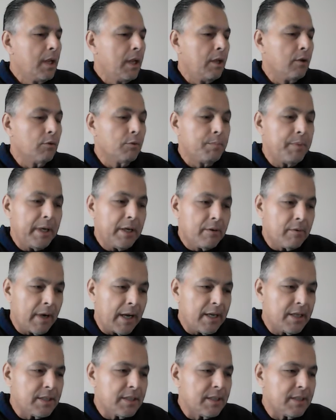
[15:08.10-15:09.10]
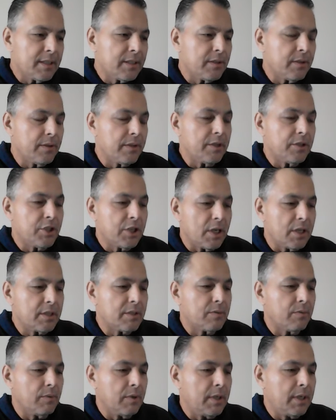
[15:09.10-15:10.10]
He will be gracious to the
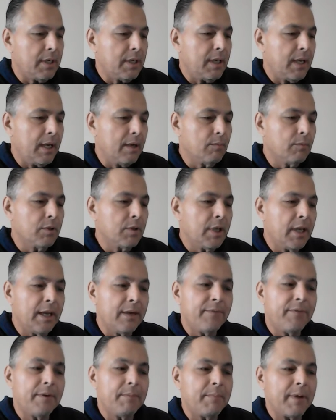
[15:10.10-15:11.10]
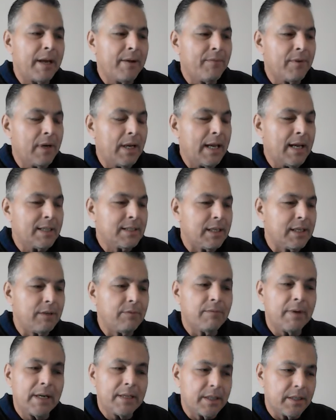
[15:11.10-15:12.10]
just one, and will give him
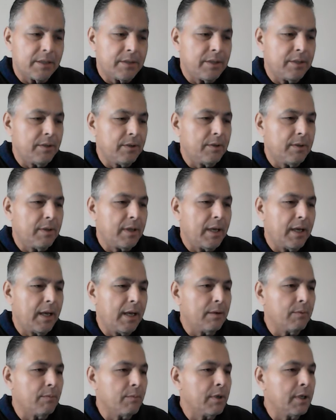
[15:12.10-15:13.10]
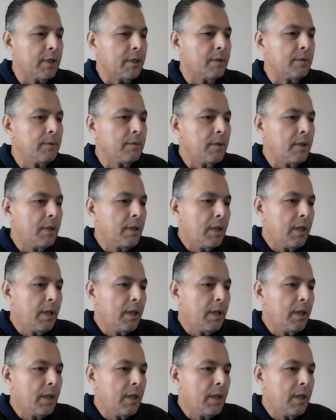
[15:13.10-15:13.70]
everlasting rectitude, and will,